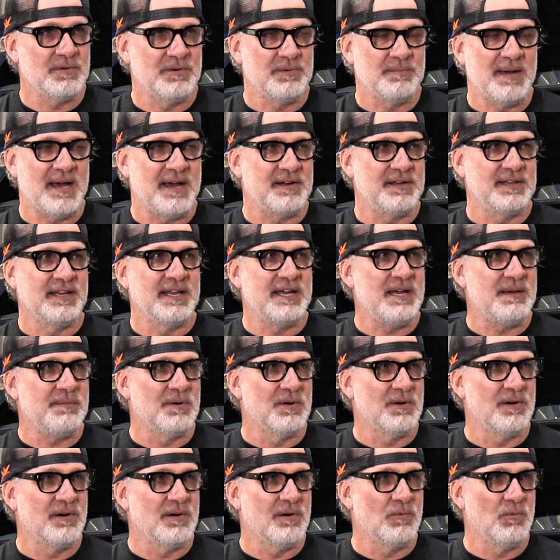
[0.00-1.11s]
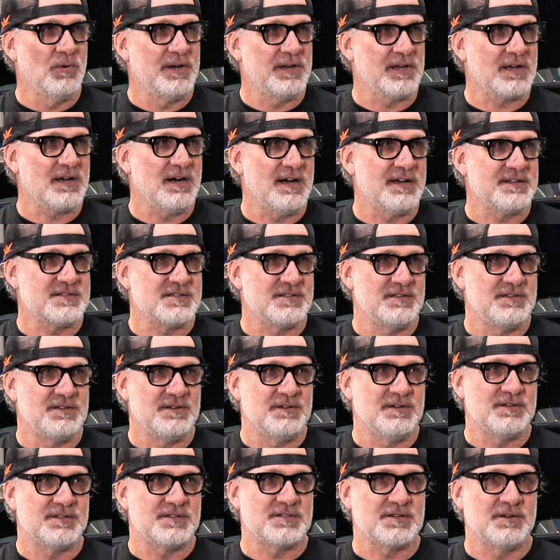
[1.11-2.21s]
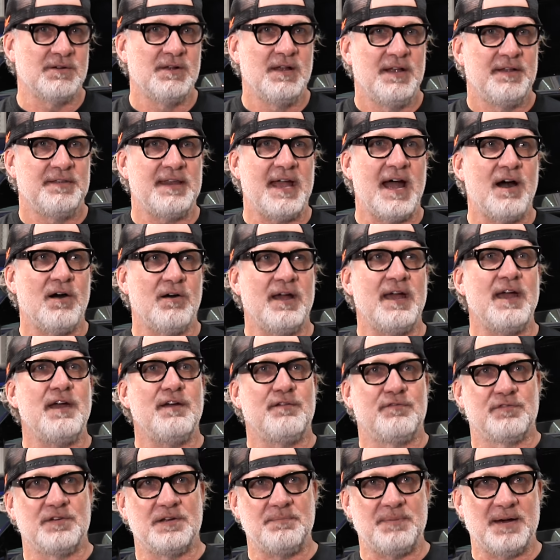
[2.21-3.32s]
or amount of labor or what it costs to do it. So now every